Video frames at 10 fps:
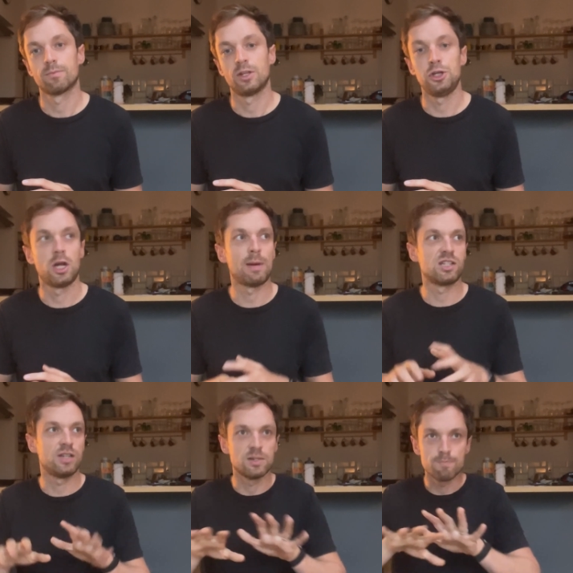You can
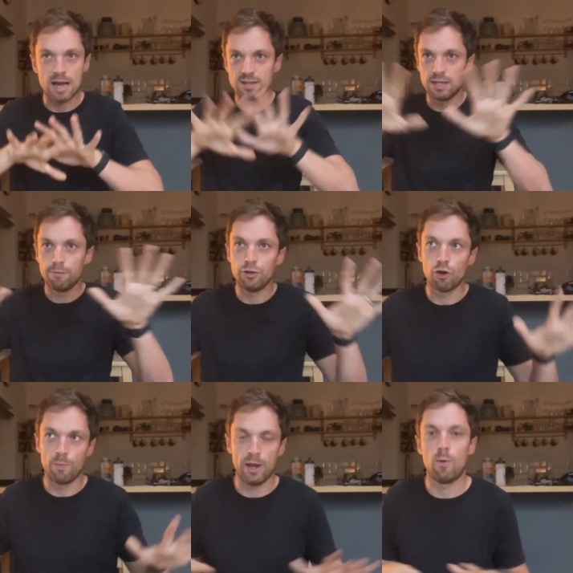imagine this massive
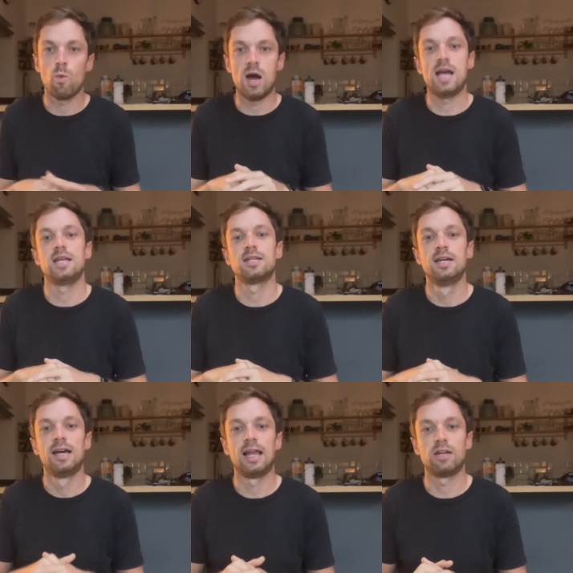European-wide
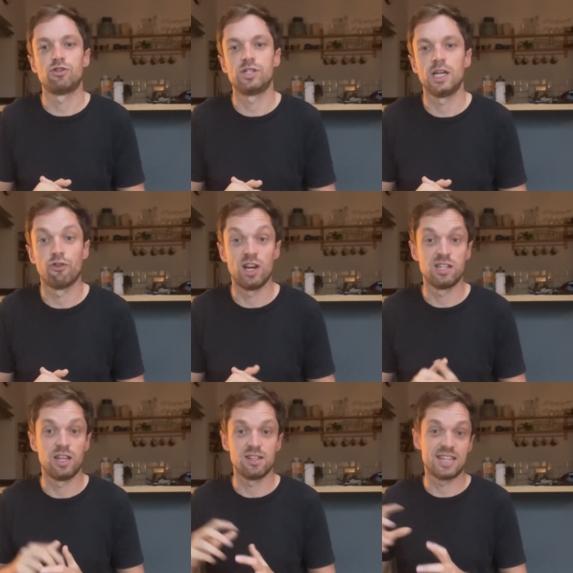electricity grid
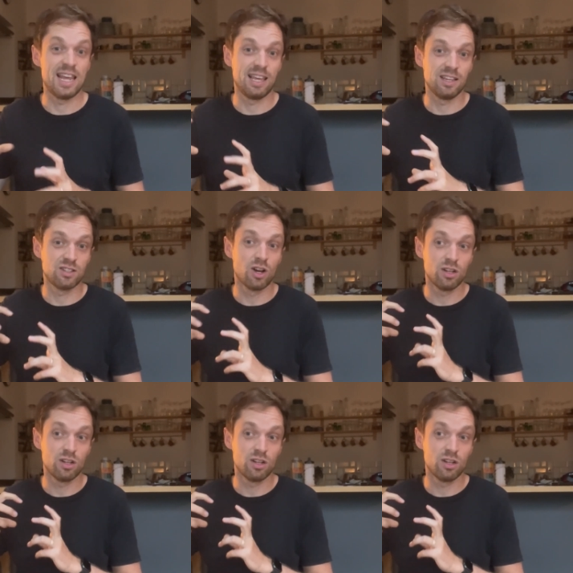that's taking